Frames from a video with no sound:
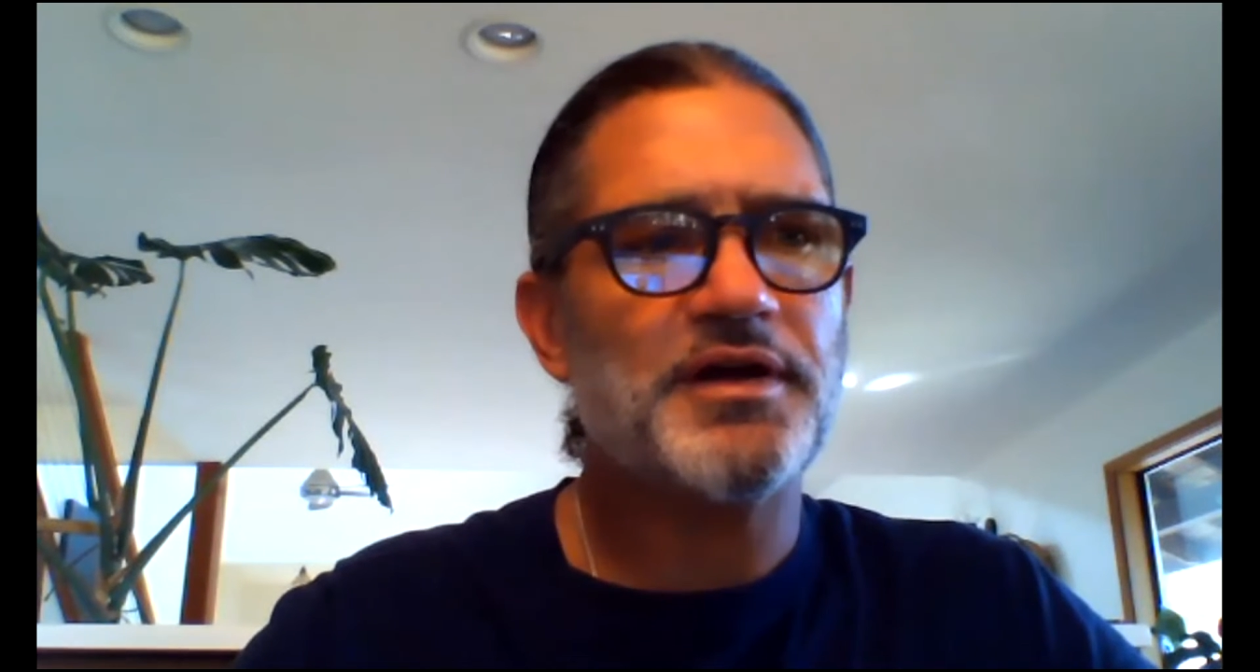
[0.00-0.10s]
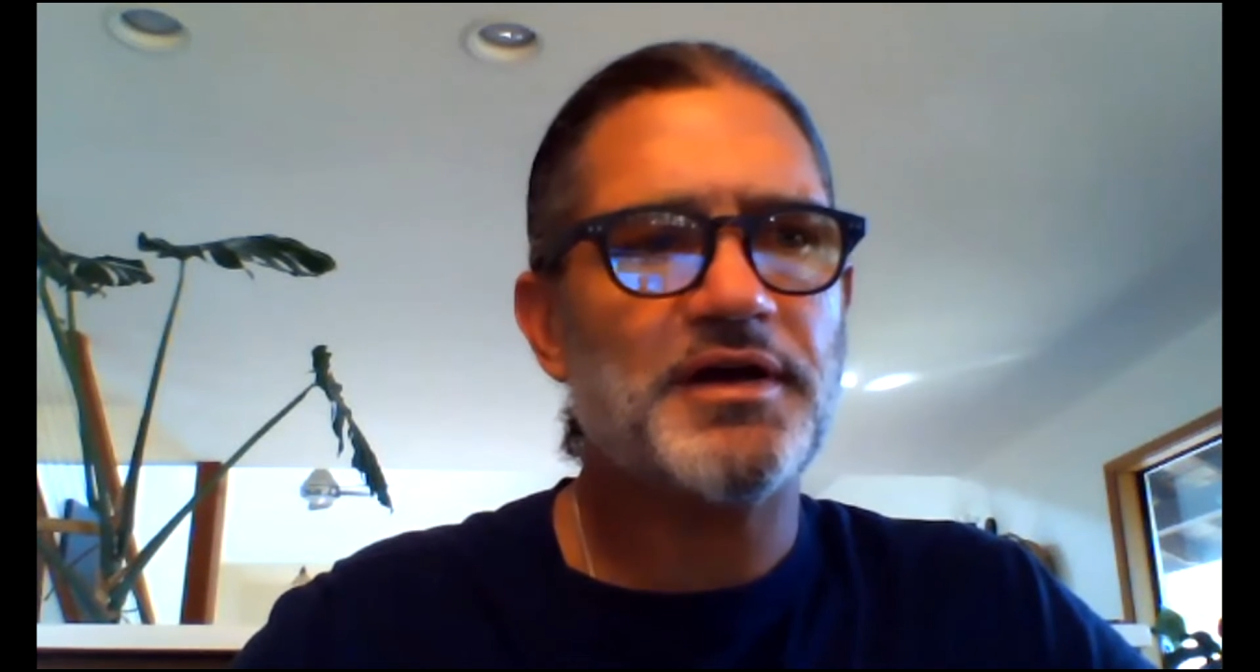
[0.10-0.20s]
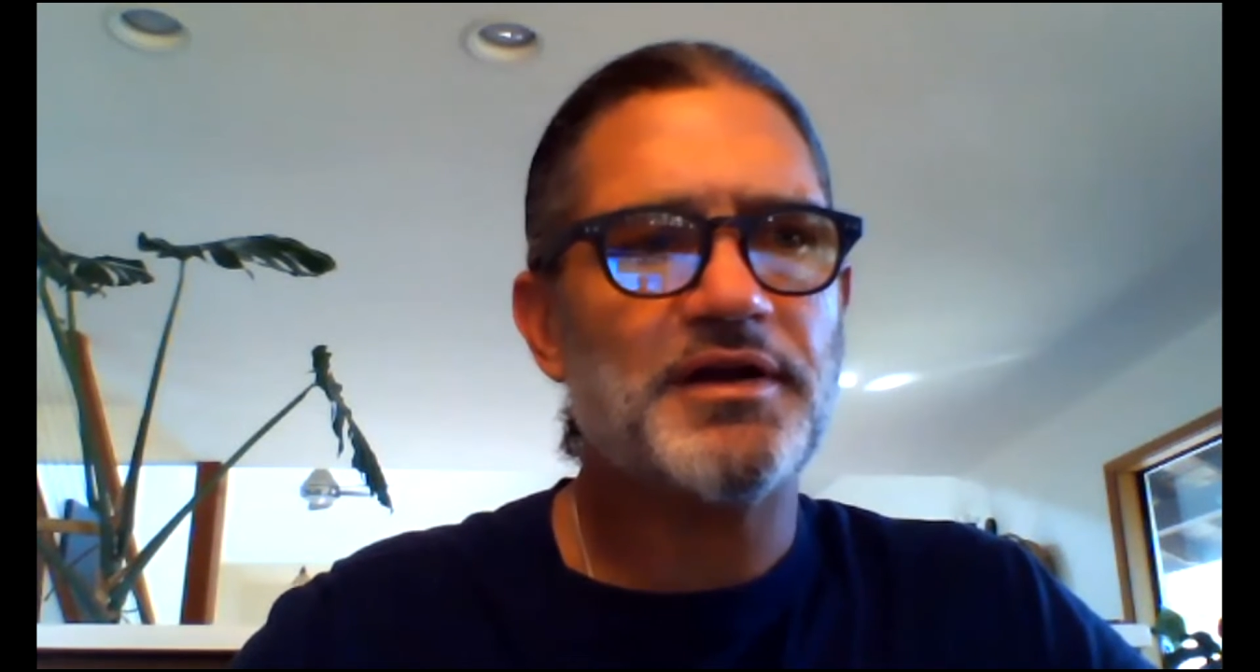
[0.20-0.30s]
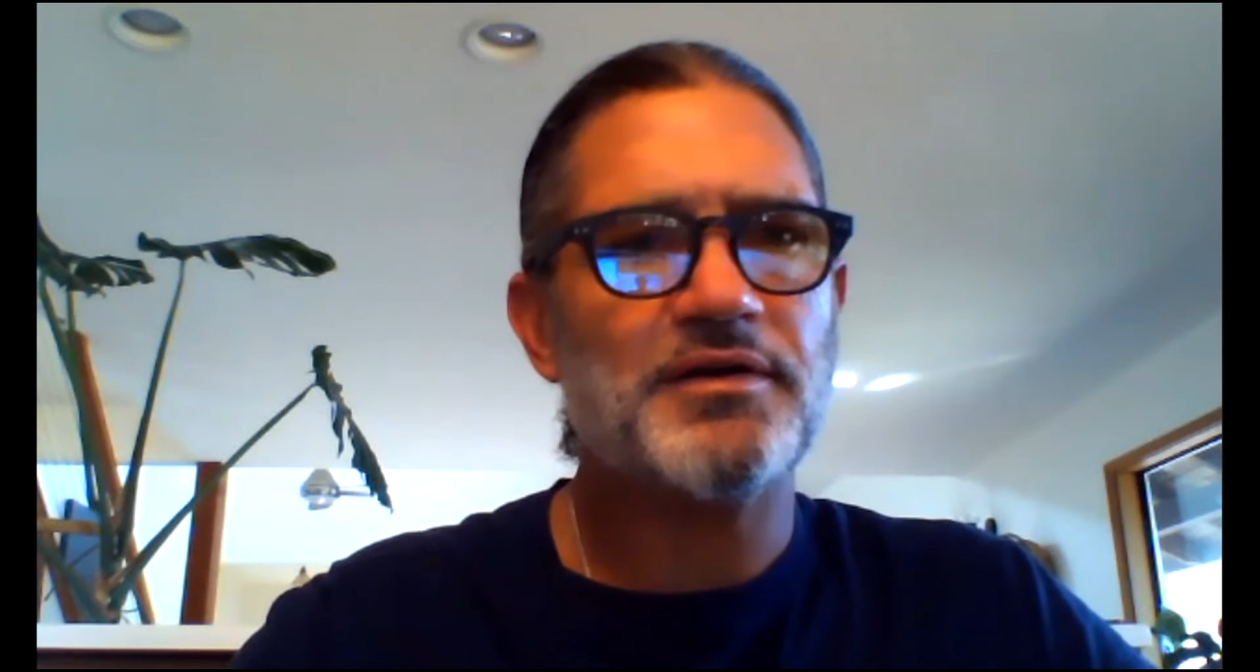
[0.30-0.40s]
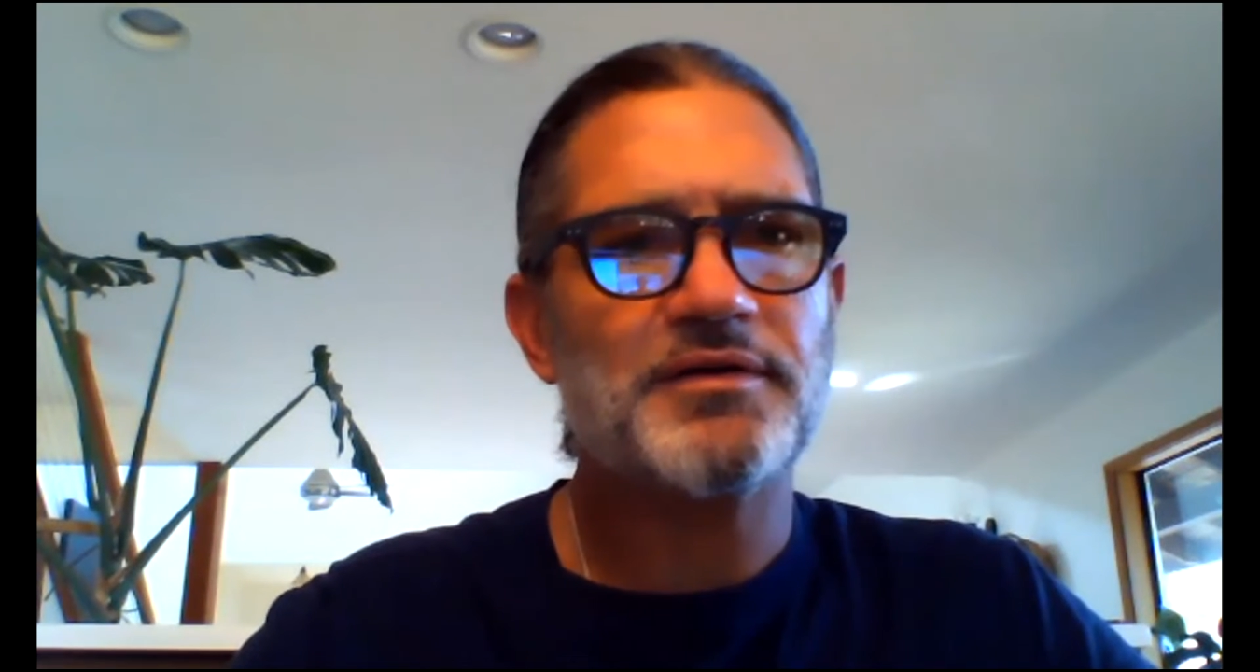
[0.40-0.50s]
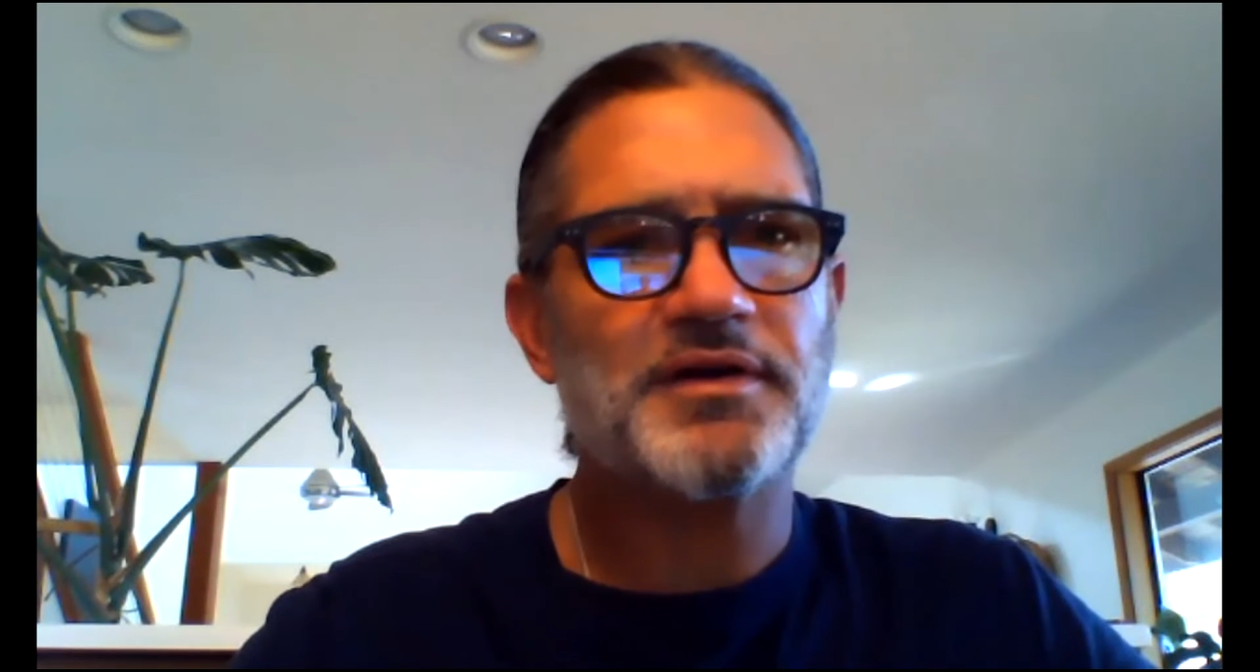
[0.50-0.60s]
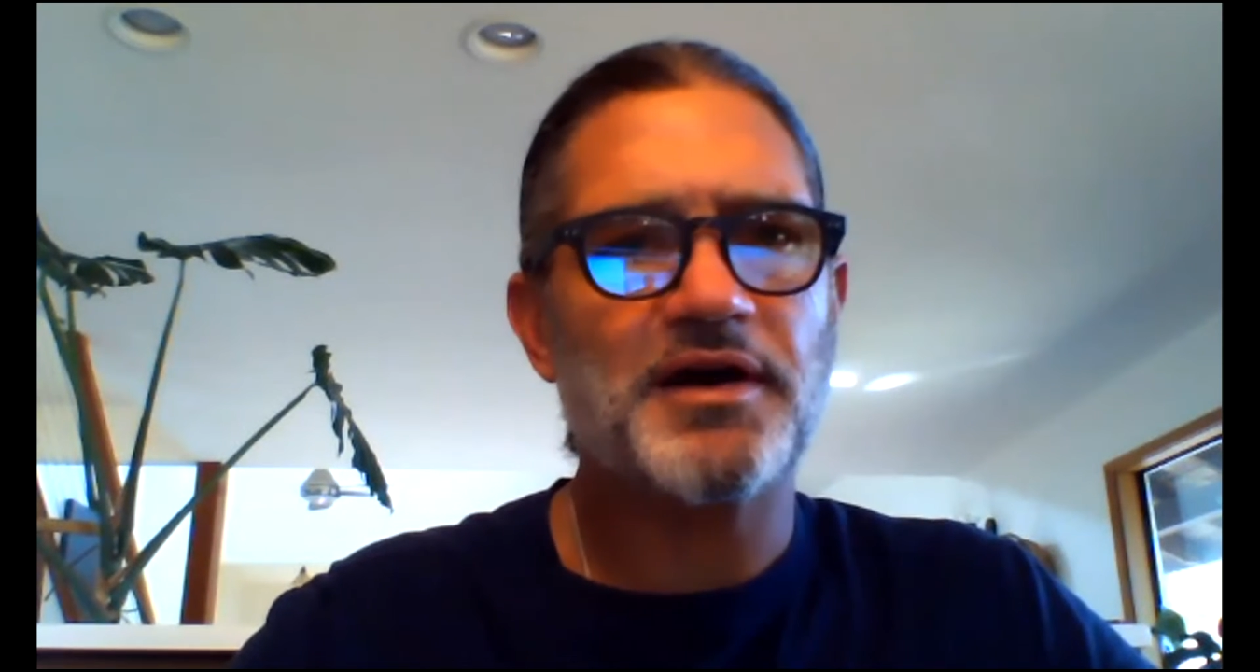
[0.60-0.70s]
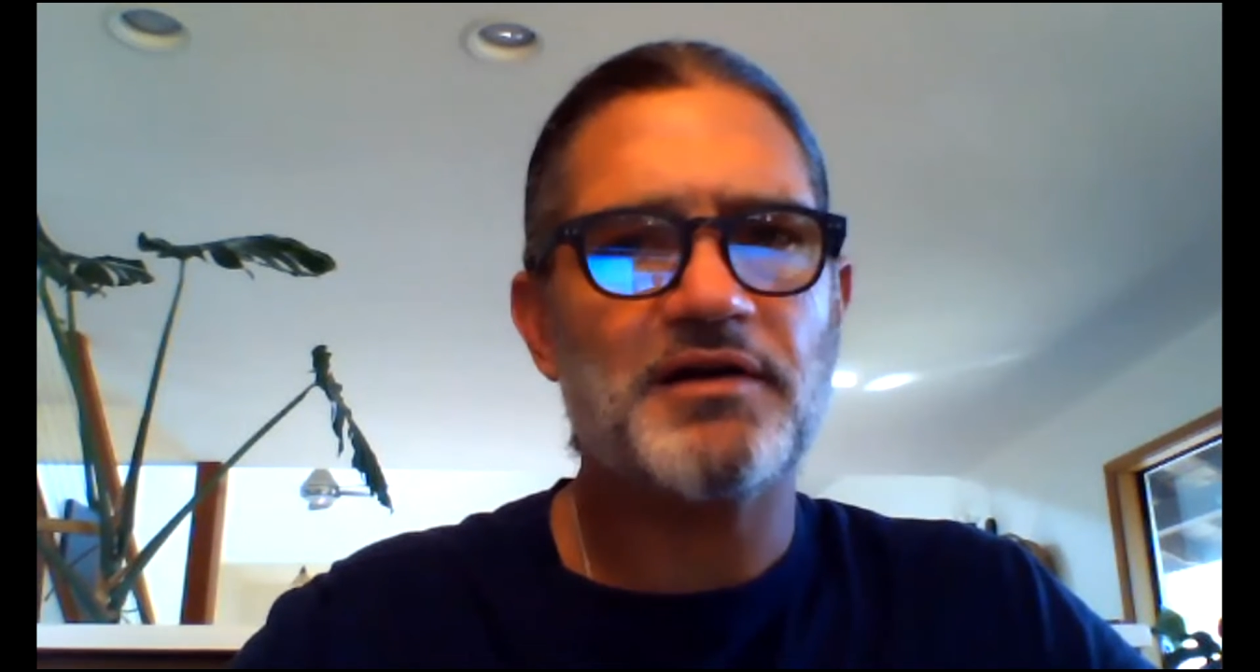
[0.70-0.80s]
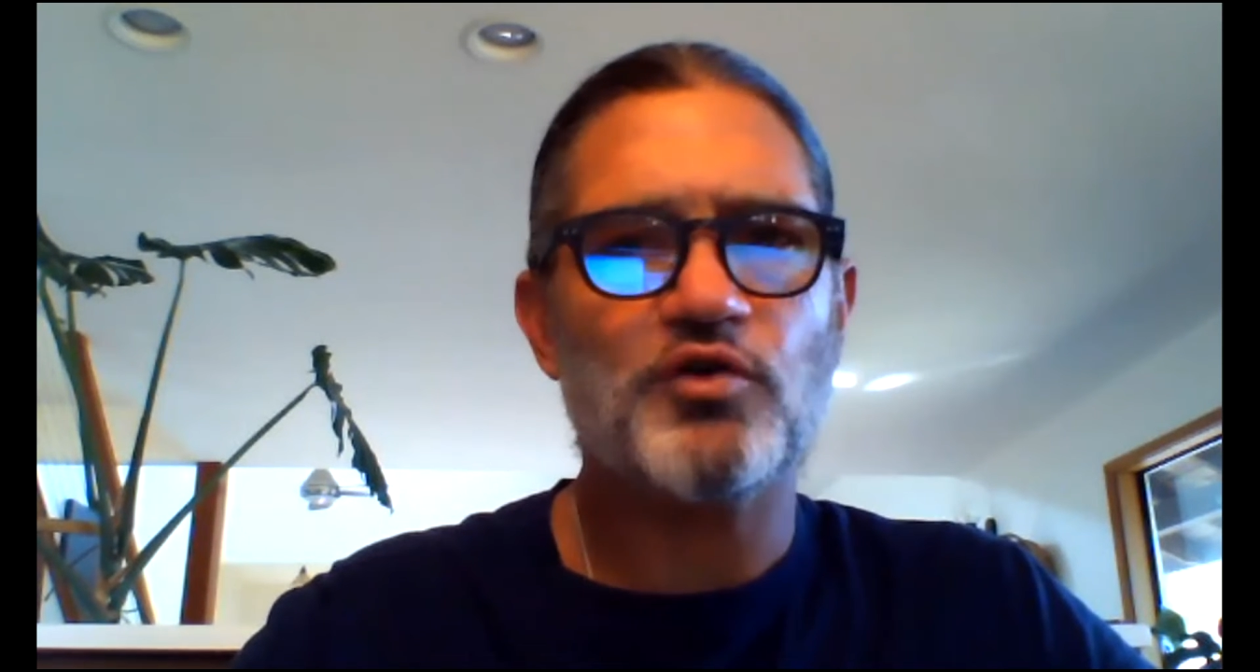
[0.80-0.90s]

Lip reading: and kind of